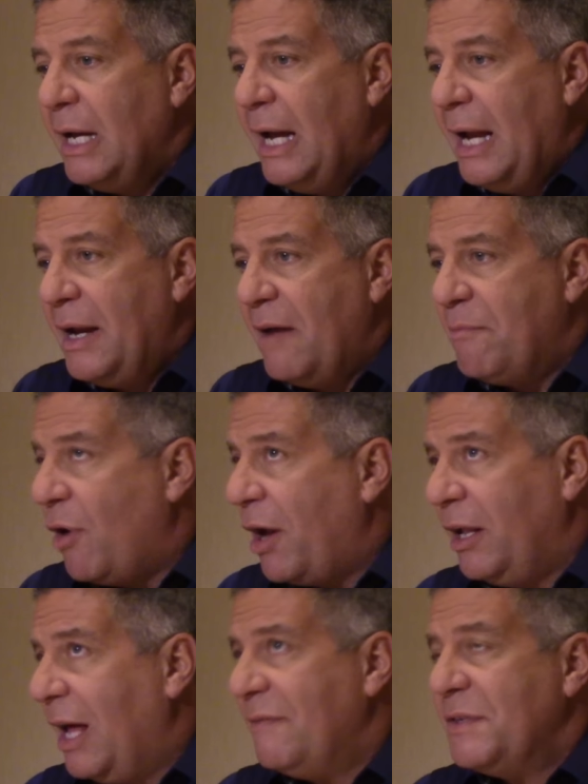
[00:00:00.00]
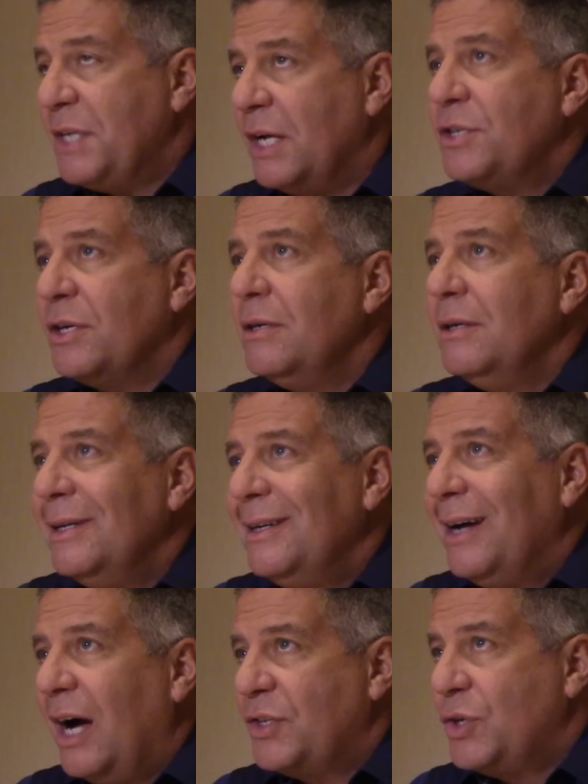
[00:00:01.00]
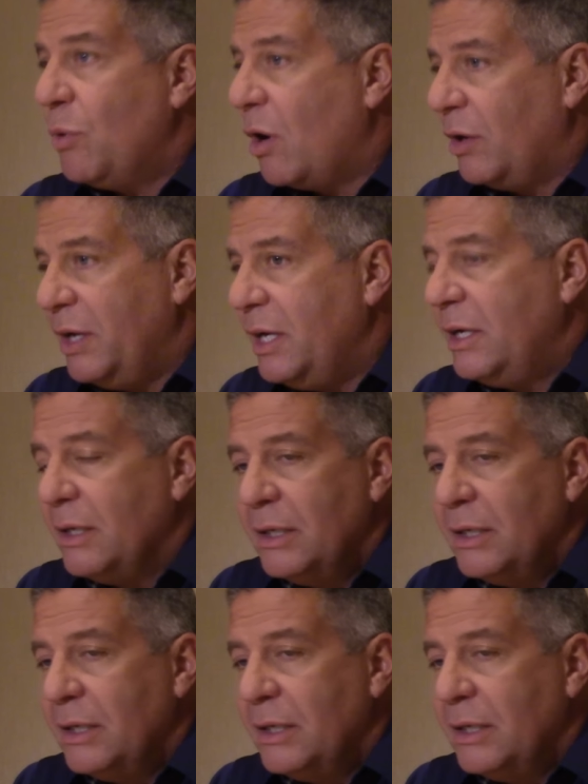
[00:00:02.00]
and have brought a lot of attention uh, to our league